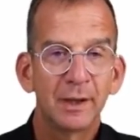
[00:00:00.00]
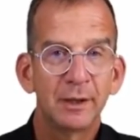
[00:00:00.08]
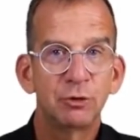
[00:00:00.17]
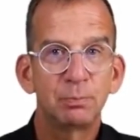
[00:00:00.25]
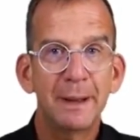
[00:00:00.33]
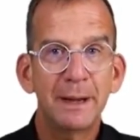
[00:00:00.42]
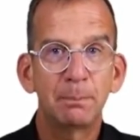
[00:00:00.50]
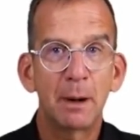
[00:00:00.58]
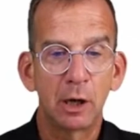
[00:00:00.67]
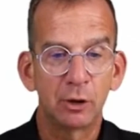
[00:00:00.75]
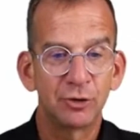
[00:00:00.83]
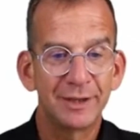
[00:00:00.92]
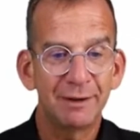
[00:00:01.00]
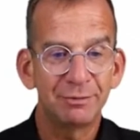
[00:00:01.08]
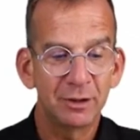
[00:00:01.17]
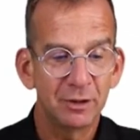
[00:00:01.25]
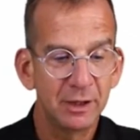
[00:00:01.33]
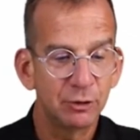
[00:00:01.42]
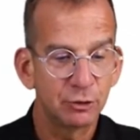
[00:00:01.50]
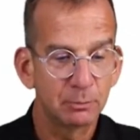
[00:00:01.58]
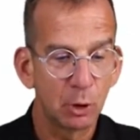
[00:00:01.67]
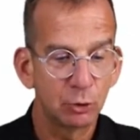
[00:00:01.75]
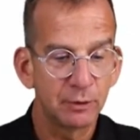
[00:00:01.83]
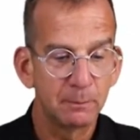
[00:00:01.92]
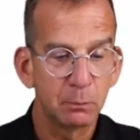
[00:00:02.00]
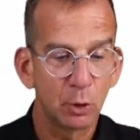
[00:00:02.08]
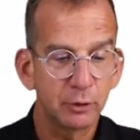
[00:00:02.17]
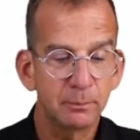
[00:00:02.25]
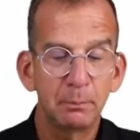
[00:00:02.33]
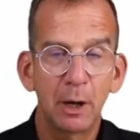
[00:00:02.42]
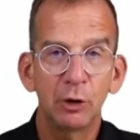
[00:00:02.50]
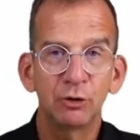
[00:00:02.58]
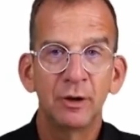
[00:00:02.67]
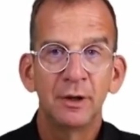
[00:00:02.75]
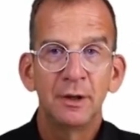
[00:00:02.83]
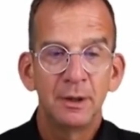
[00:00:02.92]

The spec part definitely is the most important part,